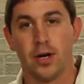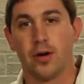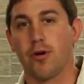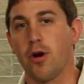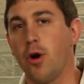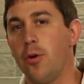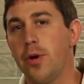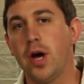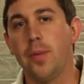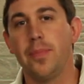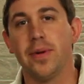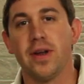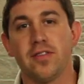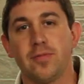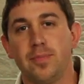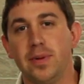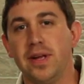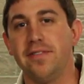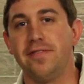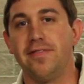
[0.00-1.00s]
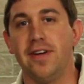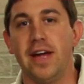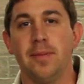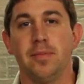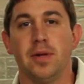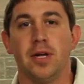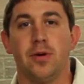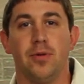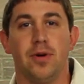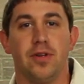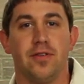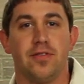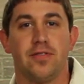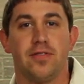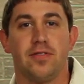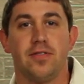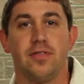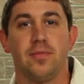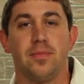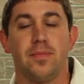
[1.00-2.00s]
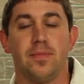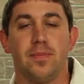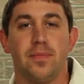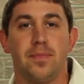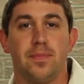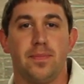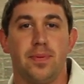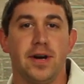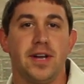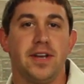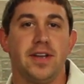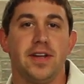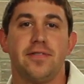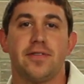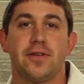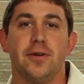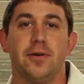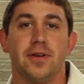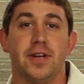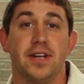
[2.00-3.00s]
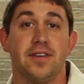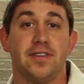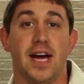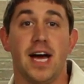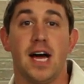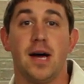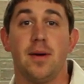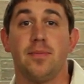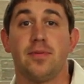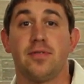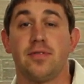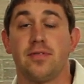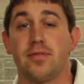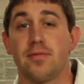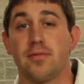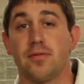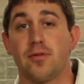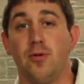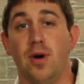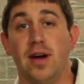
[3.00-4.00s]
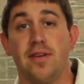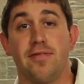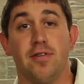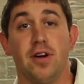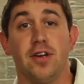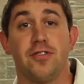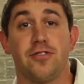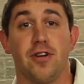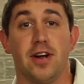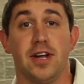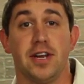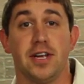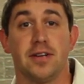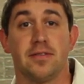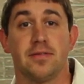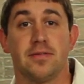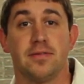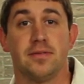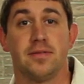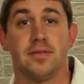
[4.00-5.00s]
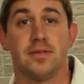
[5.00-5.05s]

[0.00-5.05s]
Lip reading: Growing up in a split family was pretty difficult and at times quite frustrating.